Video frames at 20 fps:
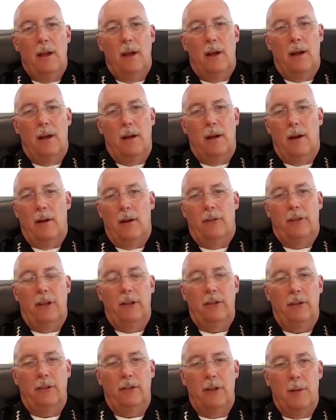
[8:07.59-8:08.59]
Our
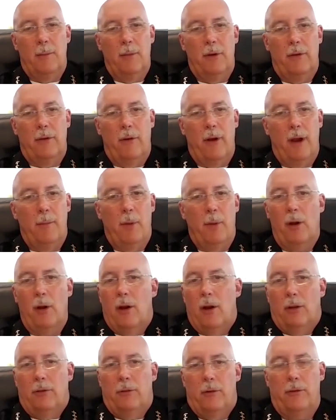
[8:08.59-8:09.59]
census numbers are up. Our
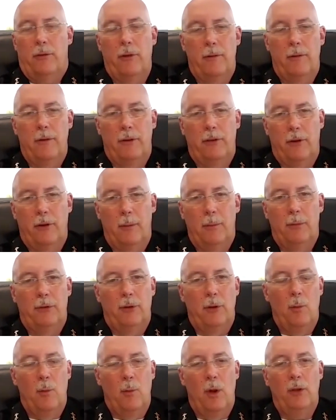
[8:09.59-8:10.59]
calls for service are up.
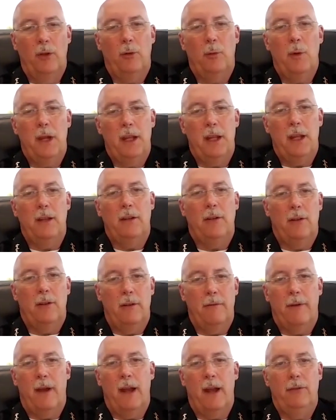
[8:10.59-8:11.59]
So once we get to
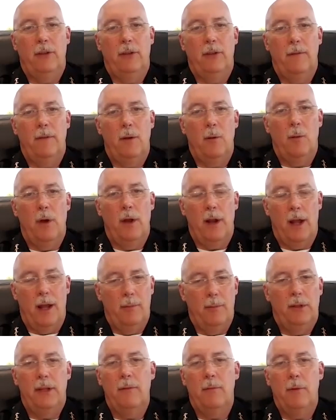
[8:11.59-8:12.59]
the 571, I
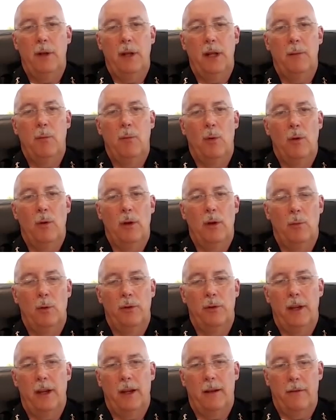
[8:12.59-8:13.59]
believe we need more, and
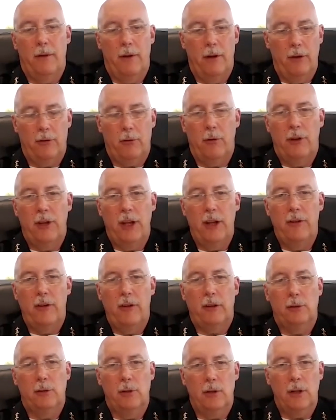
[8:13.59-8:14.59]
we'll take a very
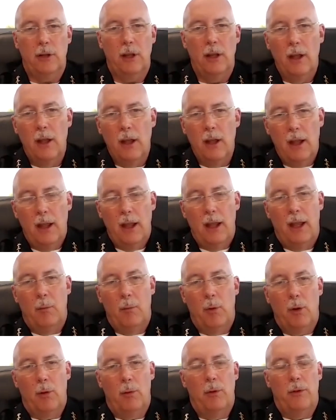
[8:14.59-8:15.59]
strategic look
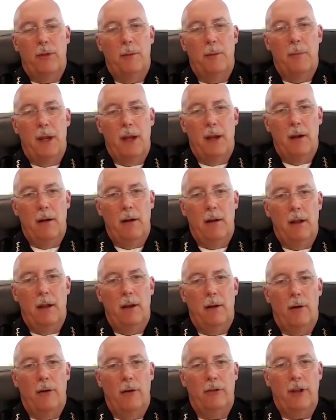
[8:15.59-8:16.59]
and work with the mayor
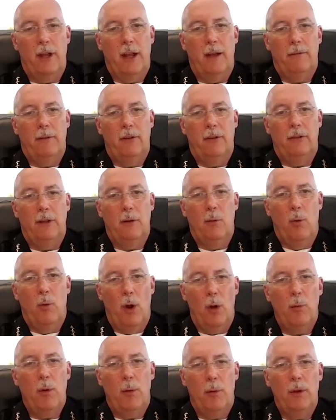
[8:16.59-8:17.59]
and her staff to see
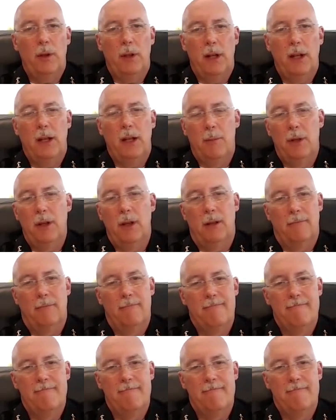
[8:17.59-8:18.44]
where we really need to be.